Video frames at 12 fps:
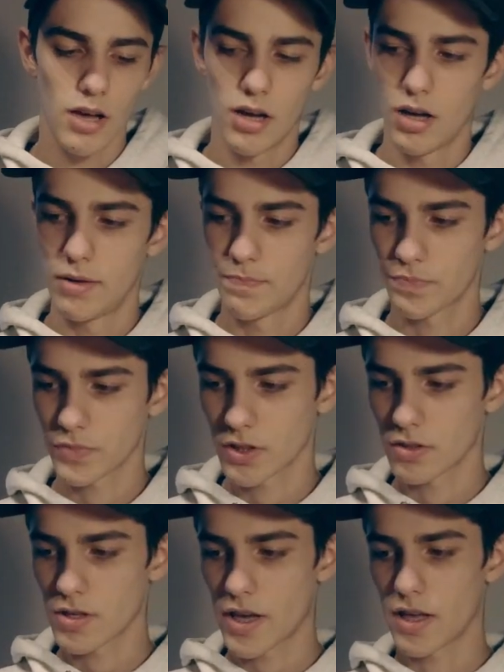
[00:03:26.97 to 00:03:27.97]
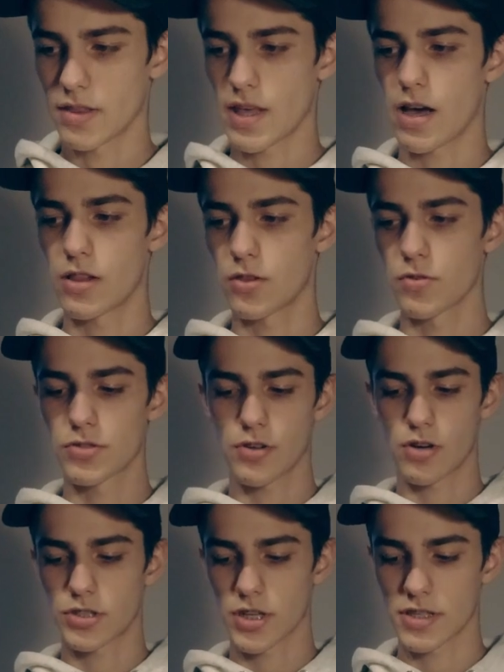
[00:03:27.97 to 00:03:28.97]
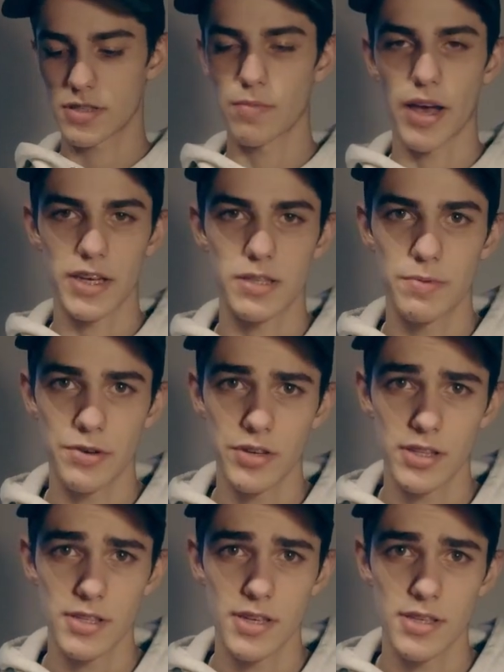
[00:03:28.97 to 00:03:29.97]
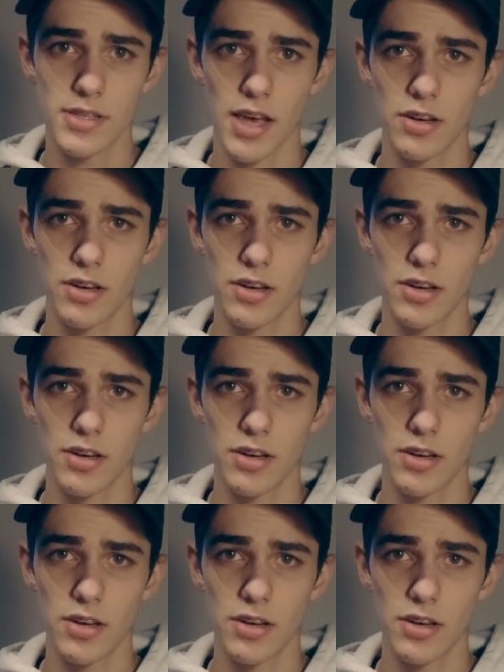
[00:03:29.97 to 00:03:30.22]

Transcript: And those are just my experiences.